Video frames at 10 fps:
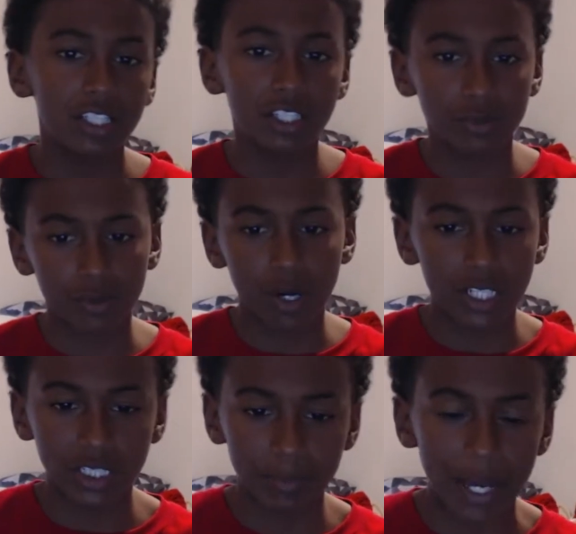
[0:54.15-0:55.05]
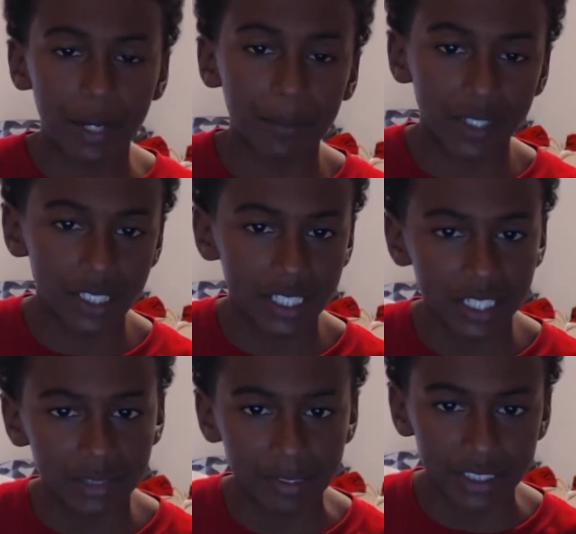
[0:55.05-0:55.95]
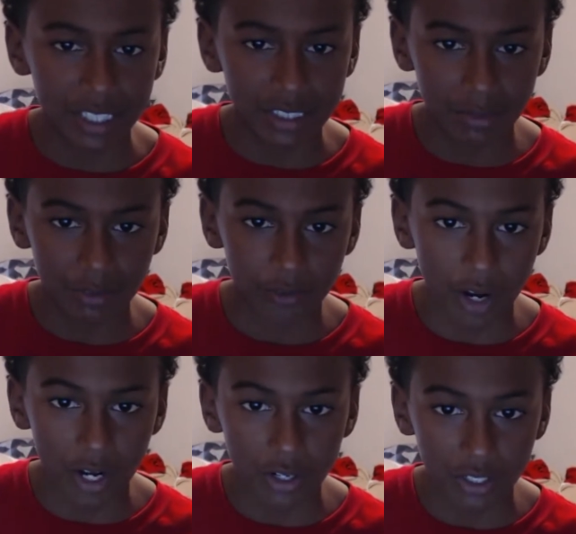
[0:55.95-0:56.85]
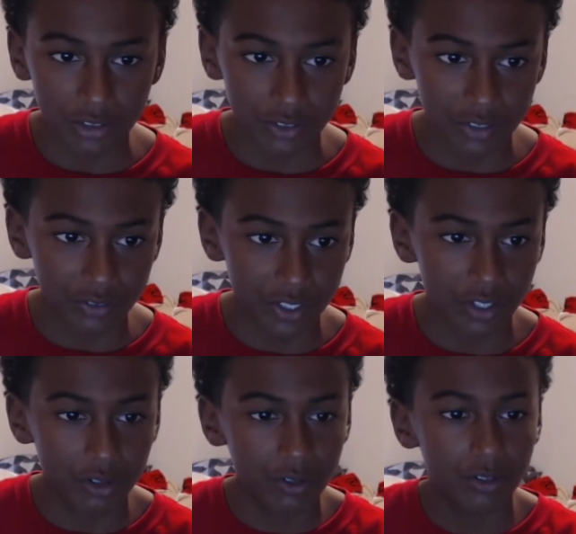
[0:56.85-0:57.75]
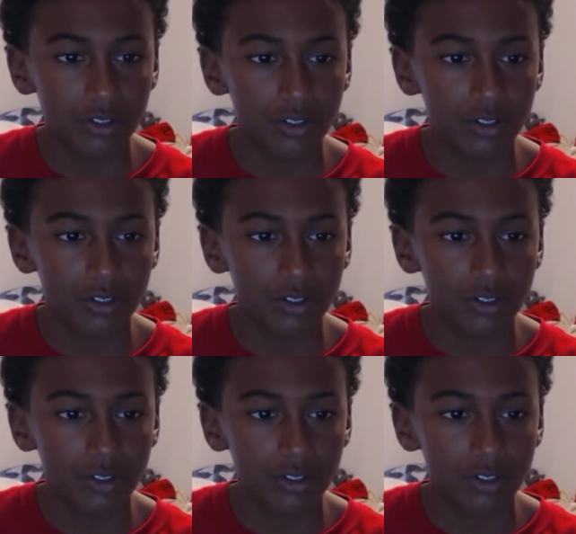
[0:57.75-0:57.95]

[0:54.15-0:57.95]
Let's rewind this back because I think he's about to say something fire in this video.